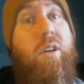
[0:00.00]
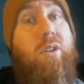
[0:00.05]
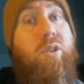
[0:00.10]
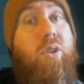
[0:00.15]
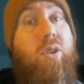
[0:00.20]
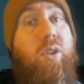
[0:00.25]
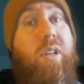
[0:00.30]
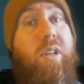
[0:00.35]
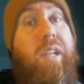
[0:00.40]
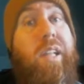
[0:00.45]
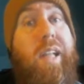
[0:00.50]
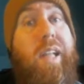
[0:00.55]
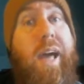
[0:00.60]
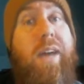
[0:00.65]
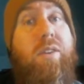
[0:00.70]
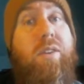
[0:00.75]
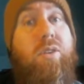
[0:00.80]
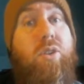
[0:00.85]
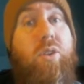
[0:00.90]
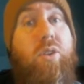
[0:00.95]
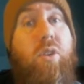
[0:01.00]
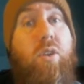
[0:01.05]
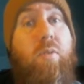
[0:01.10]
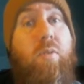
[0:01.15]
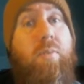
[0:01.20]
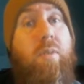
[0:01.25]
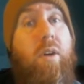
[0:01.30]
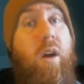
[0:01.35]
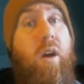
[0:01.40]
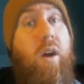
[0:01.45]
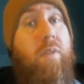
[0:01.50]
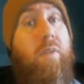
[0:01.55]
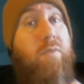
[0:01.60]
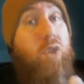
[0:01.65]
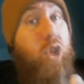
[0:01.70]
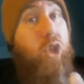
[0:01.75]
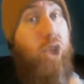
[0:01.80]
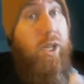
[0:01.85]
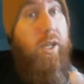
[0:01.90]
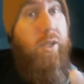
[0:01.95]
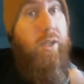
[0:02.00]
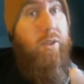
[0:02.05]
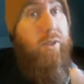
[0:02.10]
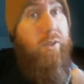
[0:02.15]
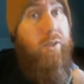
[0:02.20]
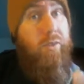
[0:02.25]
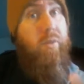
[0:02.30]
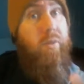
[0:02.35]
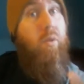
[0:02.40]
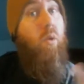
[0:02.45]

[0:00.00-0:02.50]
to the Latin term of genus,